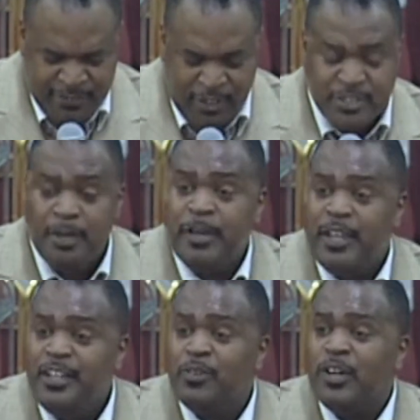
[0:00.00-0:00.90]
Verse number
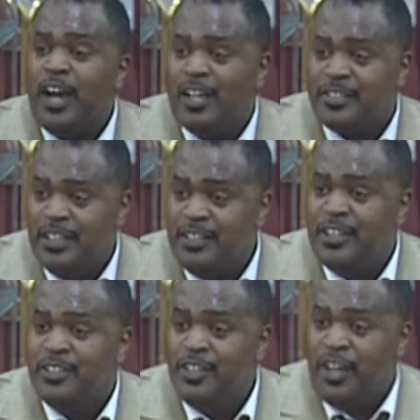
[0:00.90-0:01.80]
8. Look what God said.
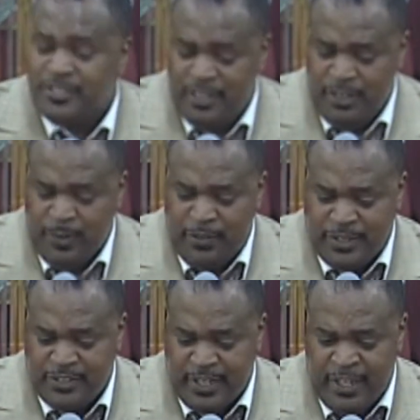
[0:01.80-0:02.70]
Look, y'all see? Look
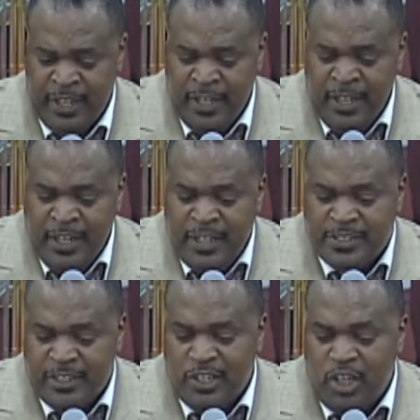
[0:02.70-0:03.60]
what he said.
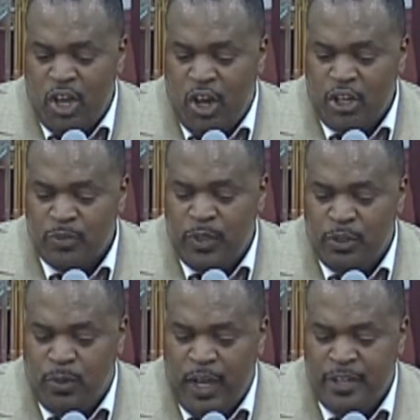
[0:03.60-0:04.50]
He said, the Lord
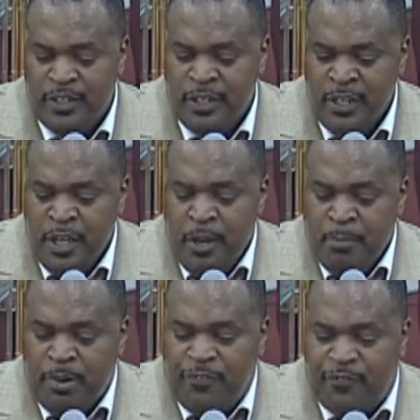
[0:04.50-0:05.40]
will what?
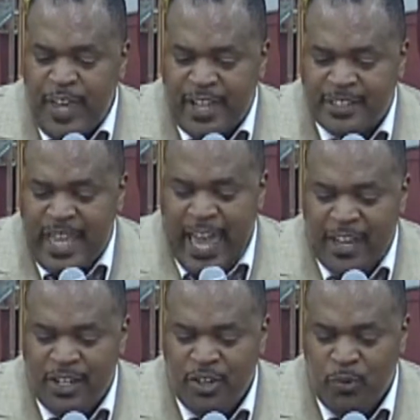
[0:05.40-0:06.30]
Perfect
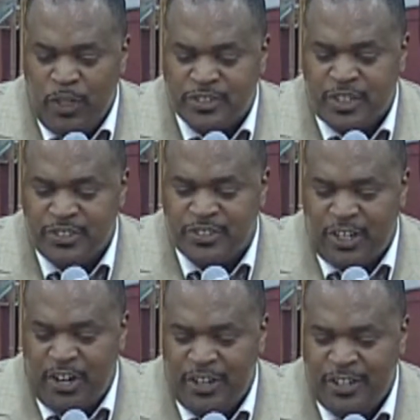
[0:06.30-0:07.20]
that which
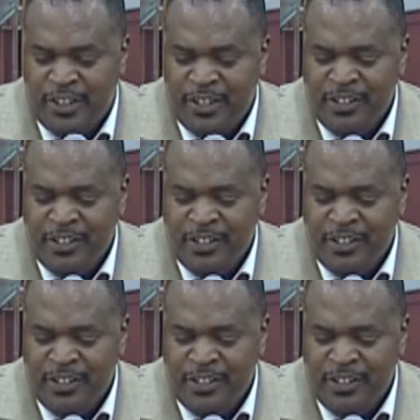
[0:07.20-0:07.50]
concerneth.